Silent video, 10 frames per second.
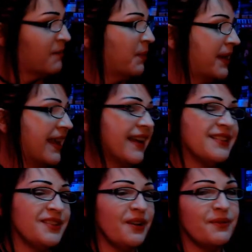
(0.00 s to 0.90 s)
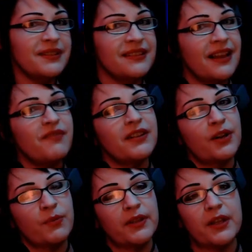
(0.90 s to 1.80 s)
But yeah, so it's
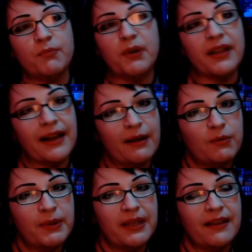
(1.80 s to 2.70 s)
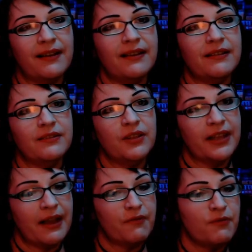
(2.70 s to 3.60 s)
definitely a really good book, and I will be
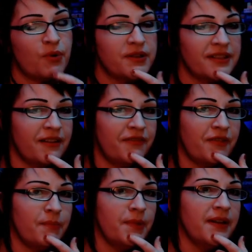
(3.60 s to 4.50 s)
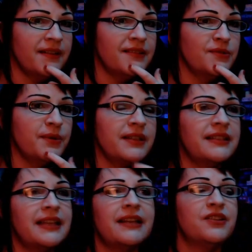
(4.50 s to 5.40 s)
looking out for more stuff from Zoje
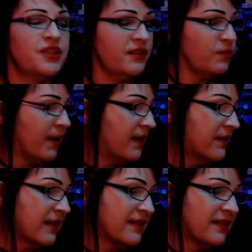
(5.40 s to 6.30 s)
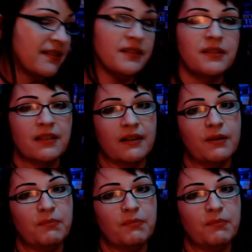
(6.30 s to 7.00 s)
Stage as well, because this is